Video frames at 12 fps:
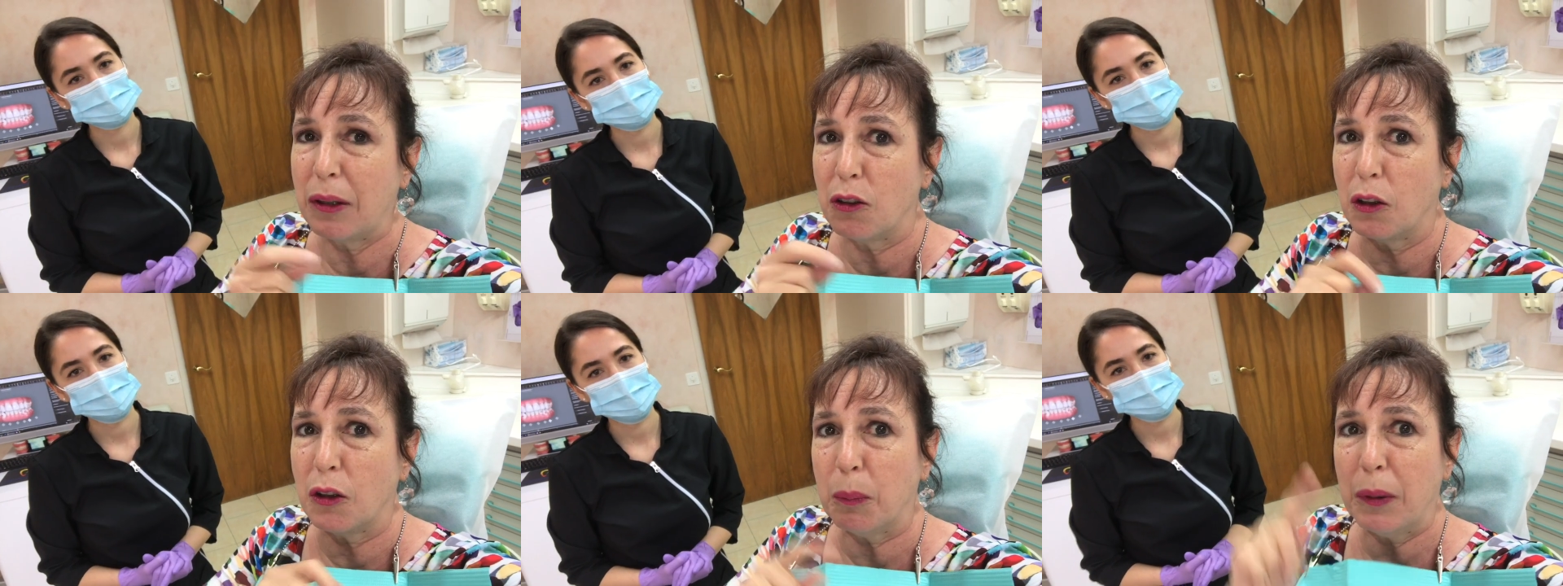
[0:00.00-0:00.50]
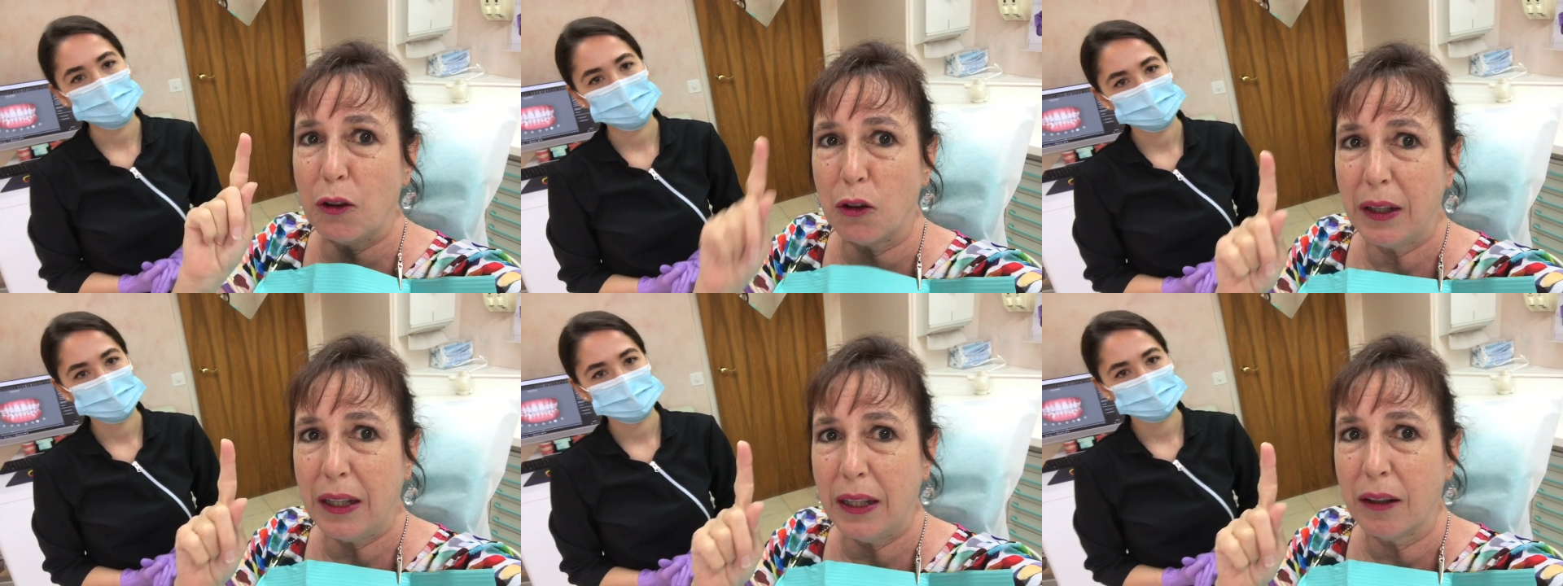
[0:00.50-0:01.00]
Speaker 1: I showed you a
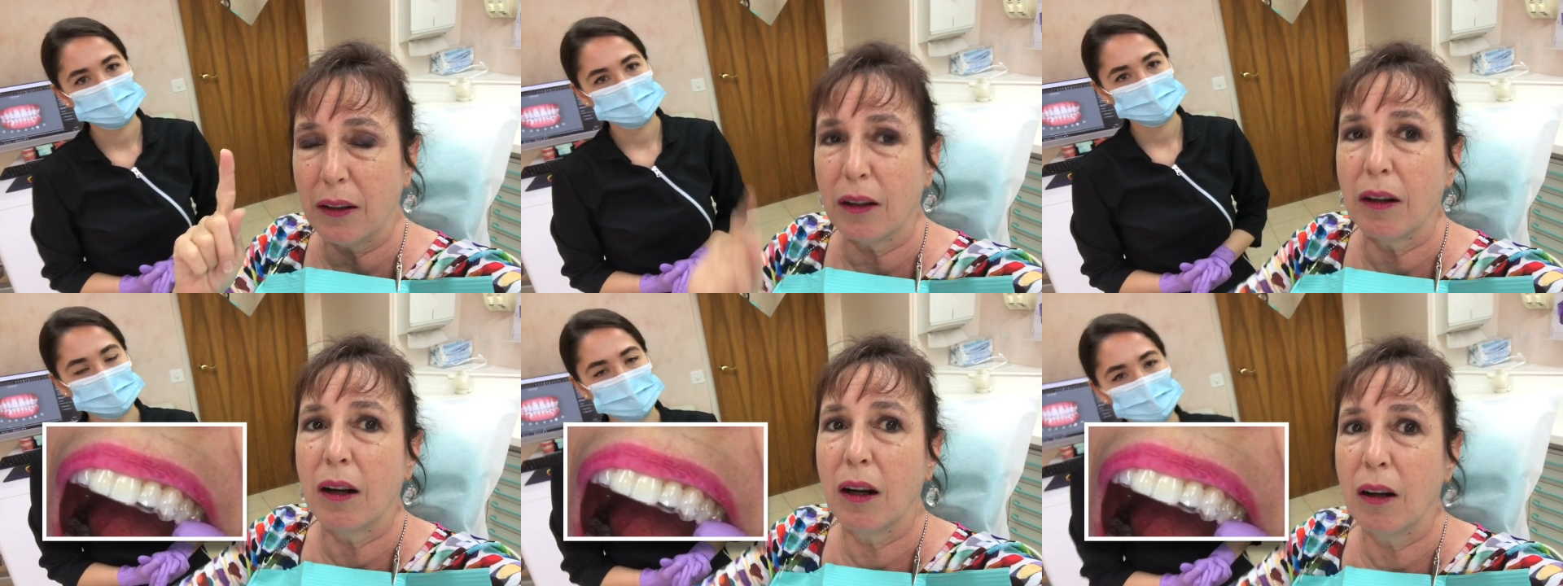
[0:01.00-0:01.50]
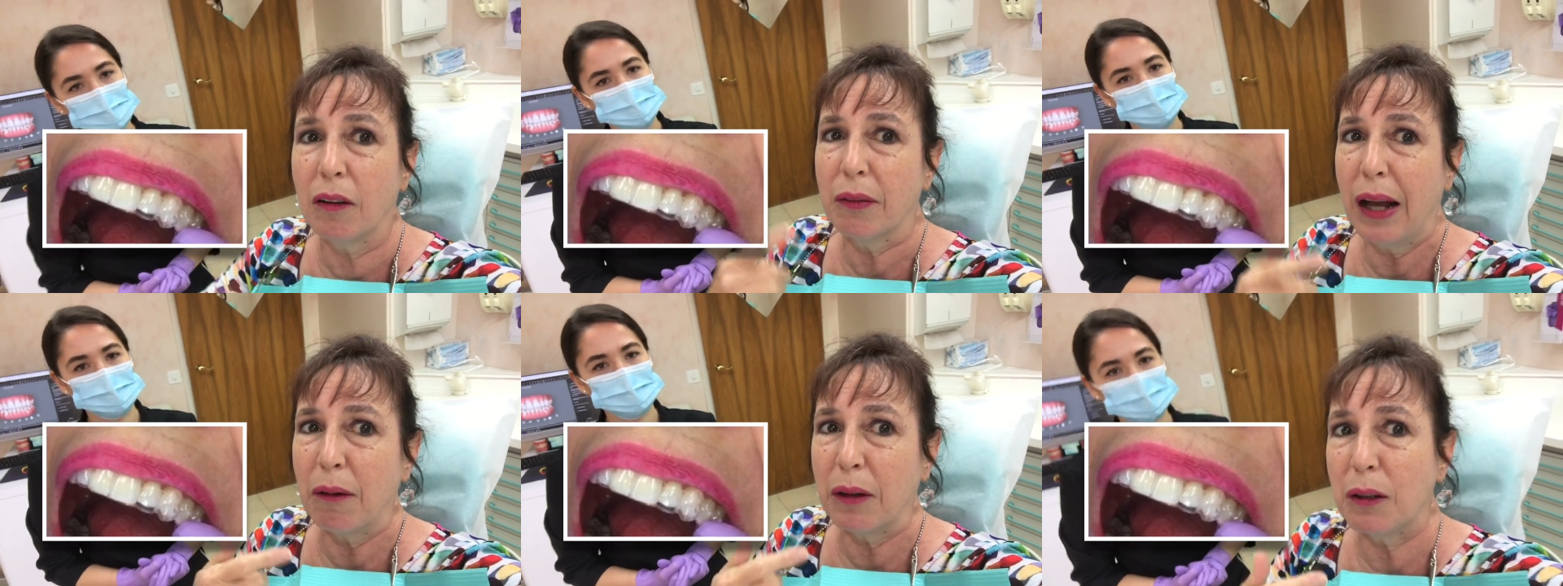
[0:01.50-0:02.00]
picture here of
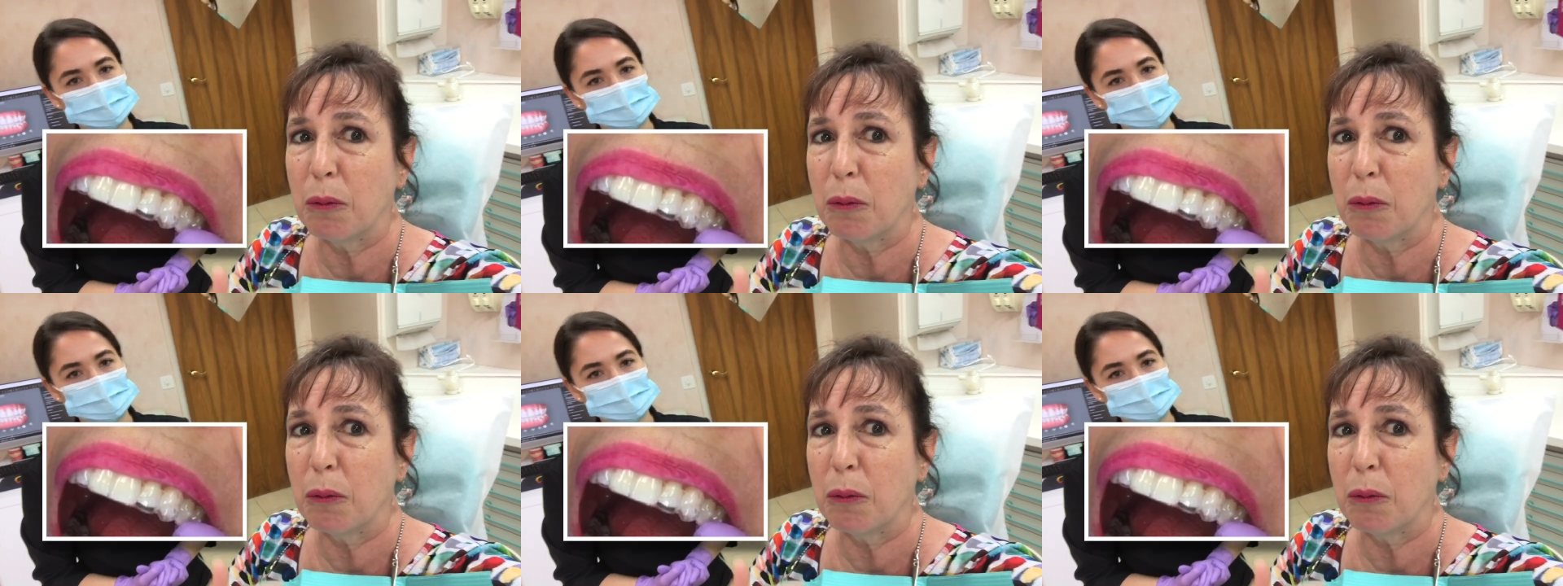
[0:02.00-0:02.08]
how it